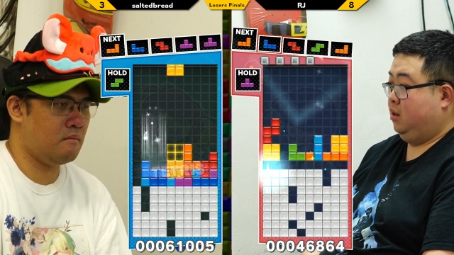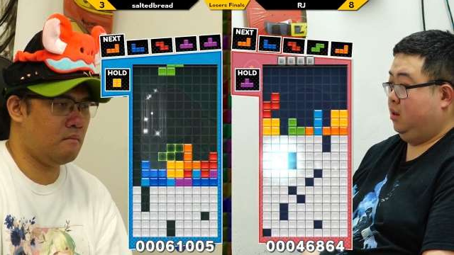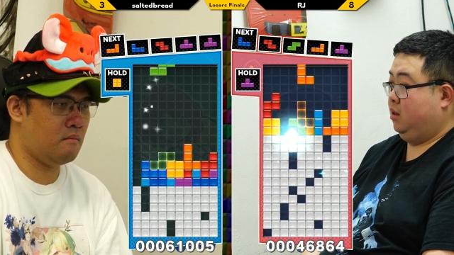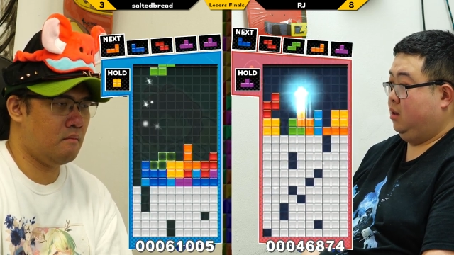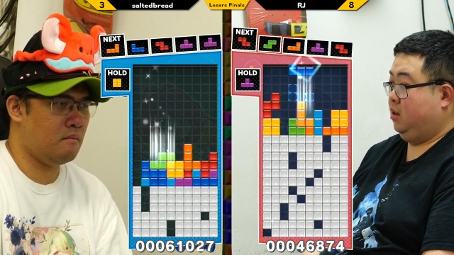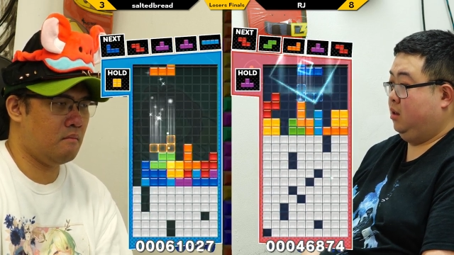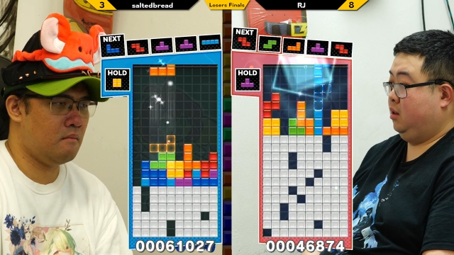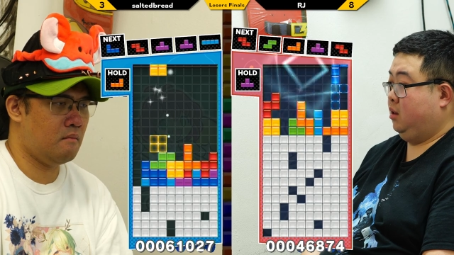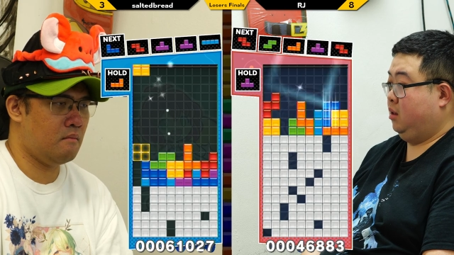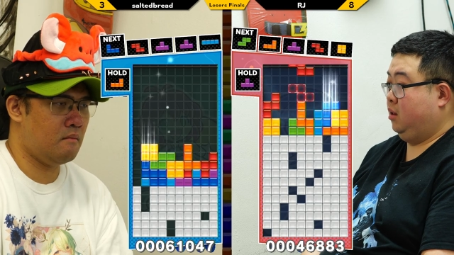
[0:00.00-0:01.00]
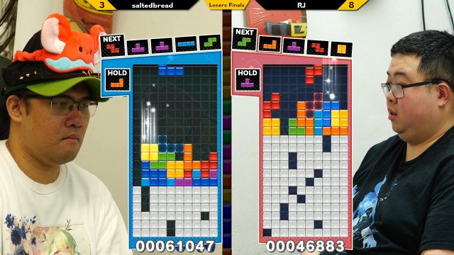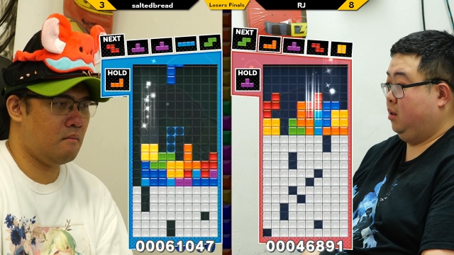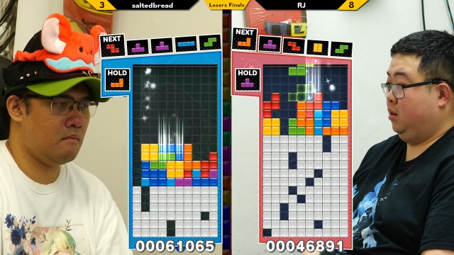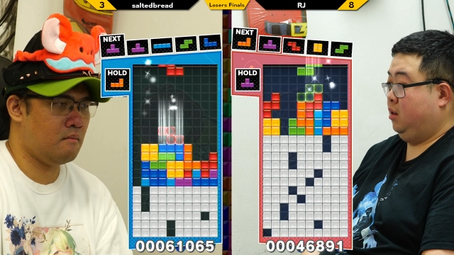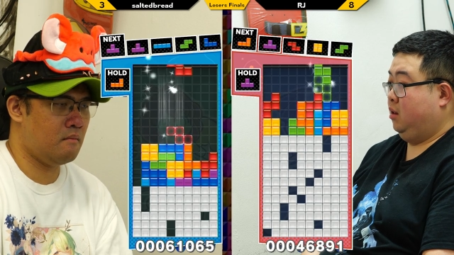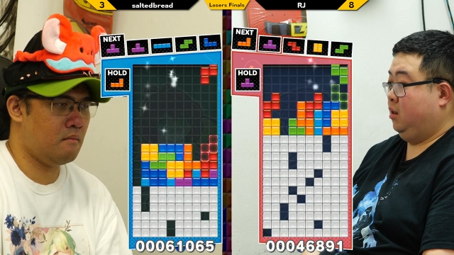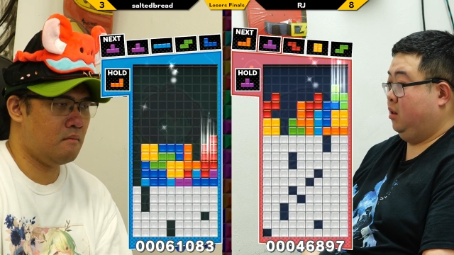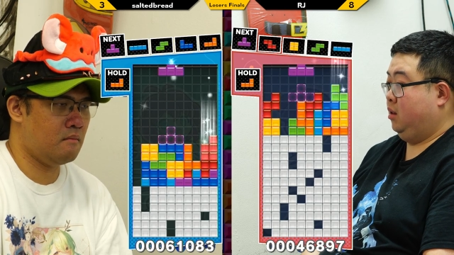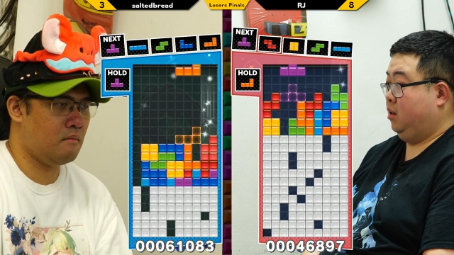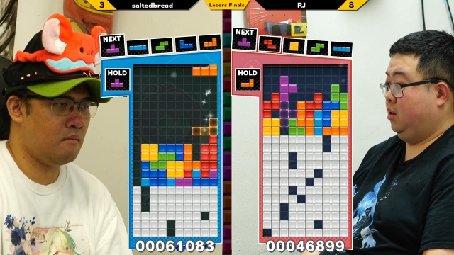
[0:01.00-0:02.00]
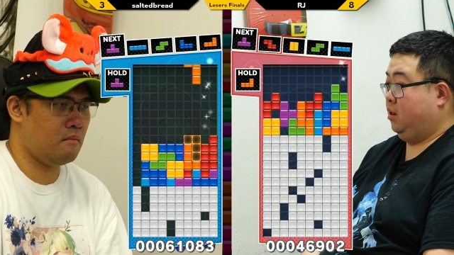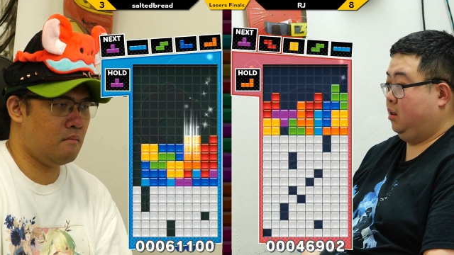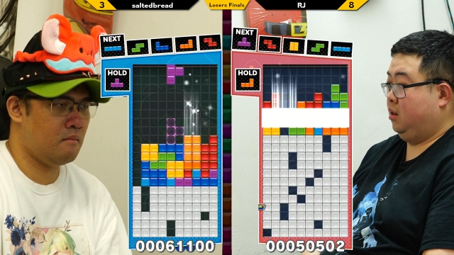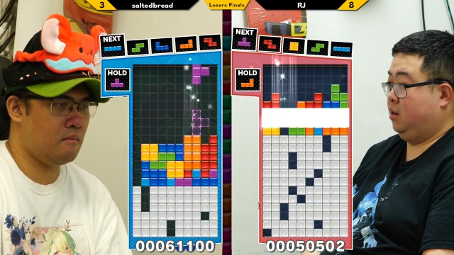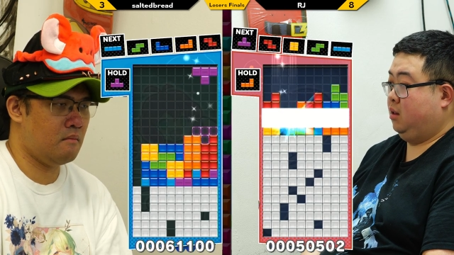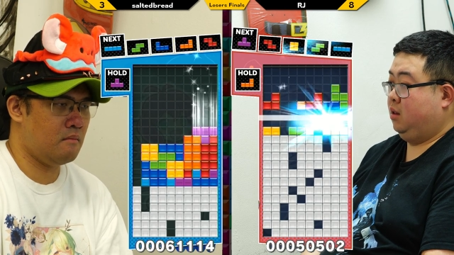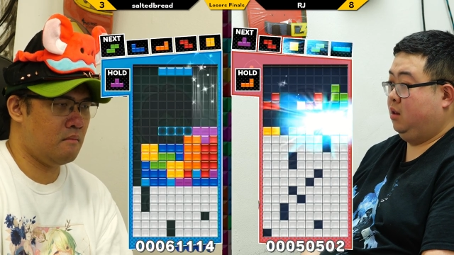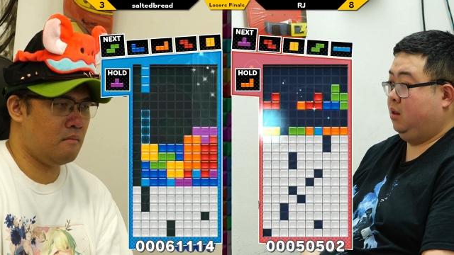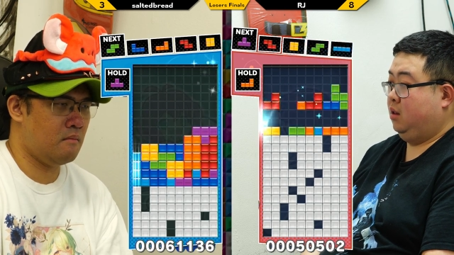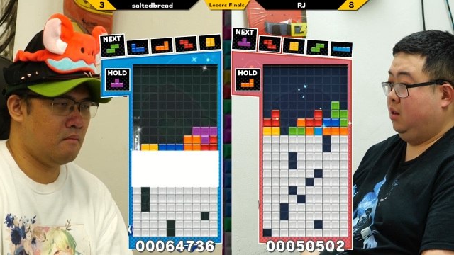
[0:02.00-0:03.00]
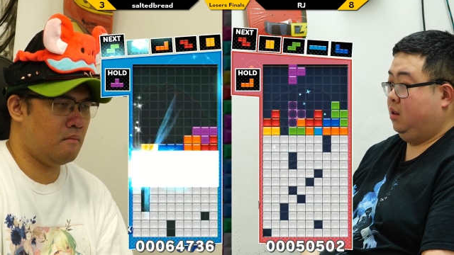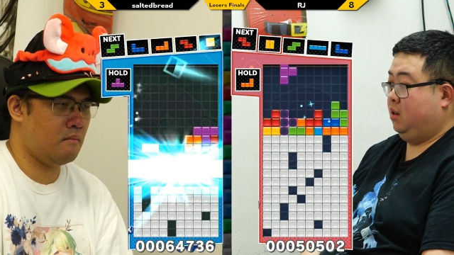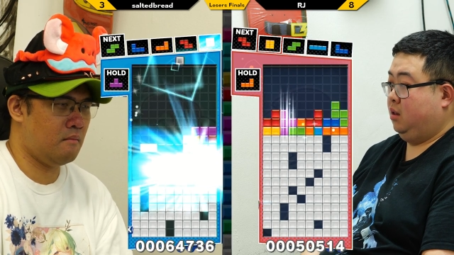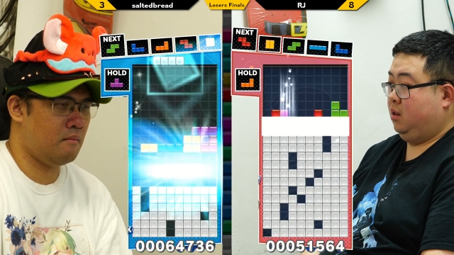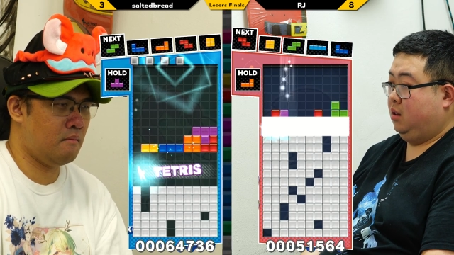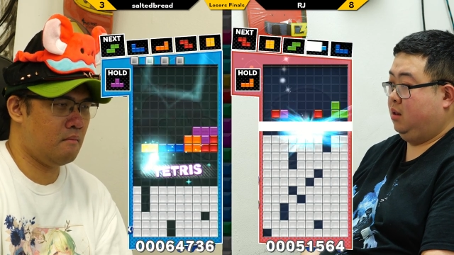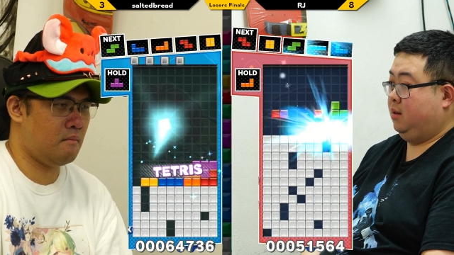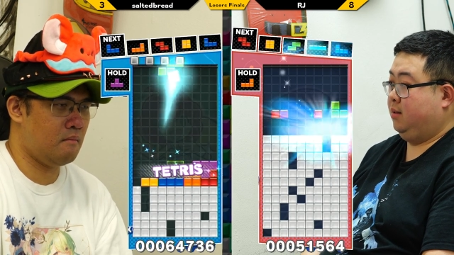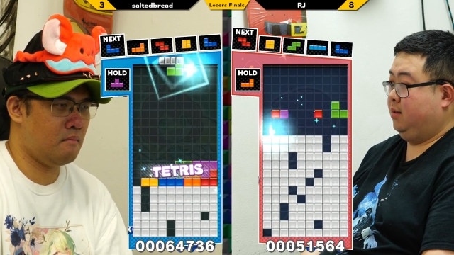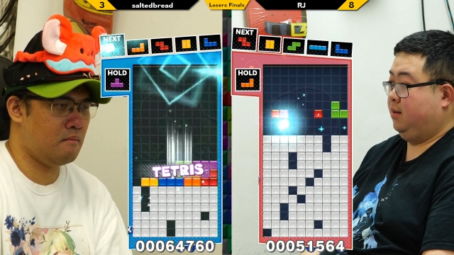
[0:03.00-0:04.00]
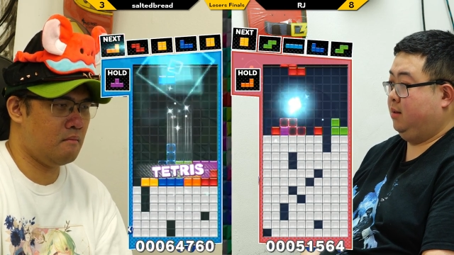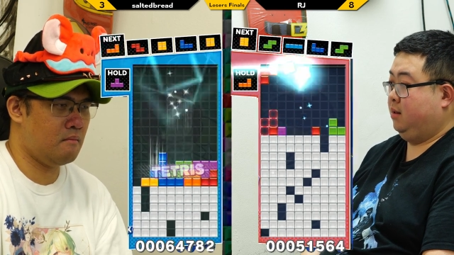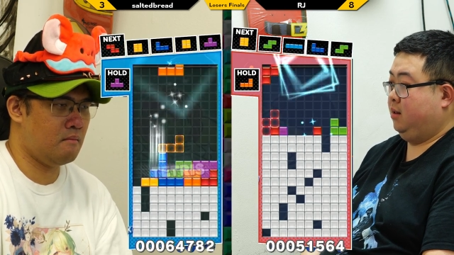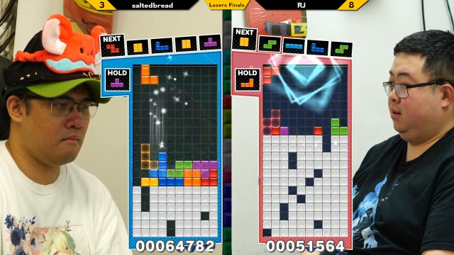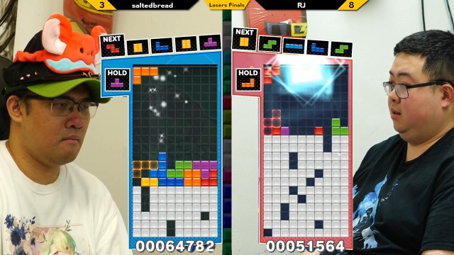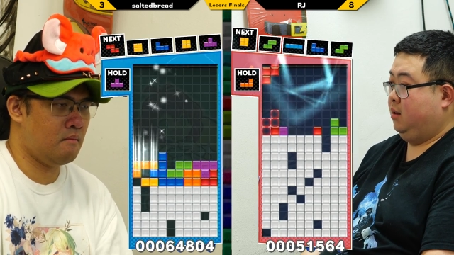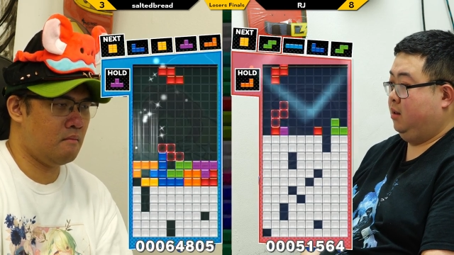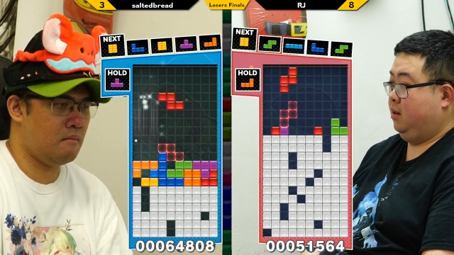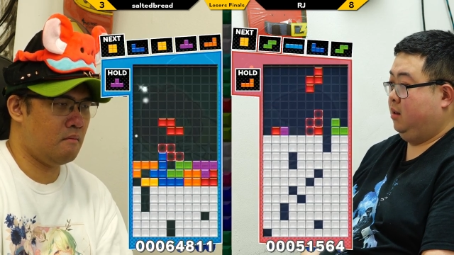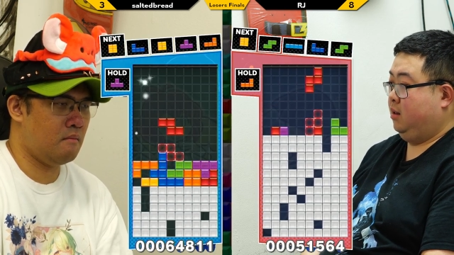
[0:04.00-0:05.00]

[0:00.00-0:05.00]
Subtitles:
(no one is talking)